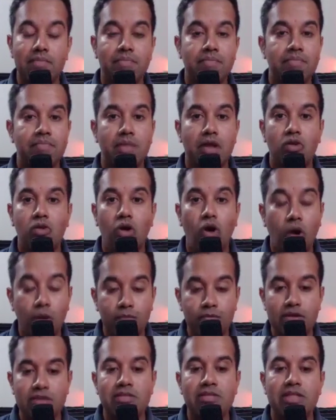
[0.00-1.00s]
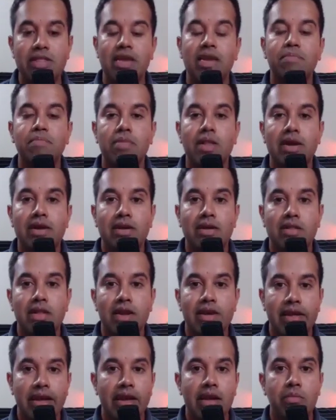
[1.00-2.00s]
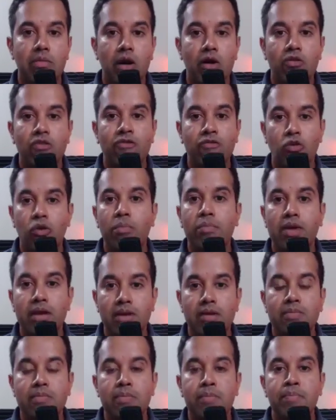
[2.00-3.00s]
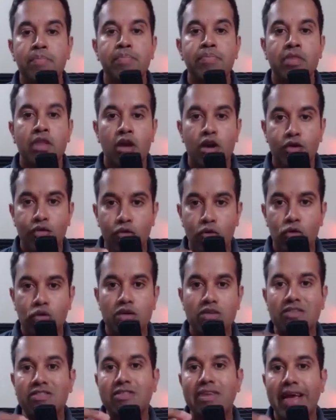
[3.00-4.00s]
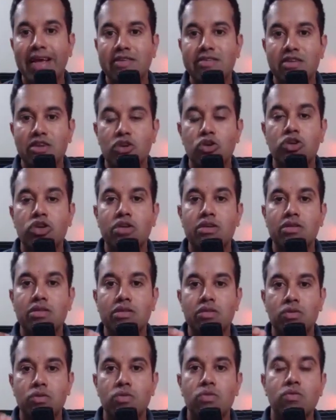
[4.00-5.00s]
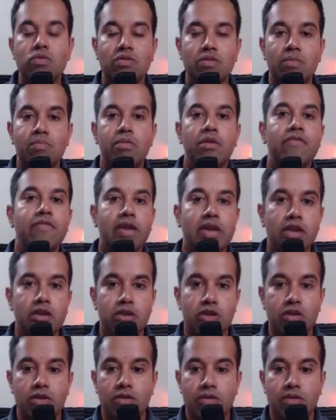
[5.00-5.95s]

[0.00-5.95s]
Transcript: obvious theme that came out for me. Focused execution through simplification.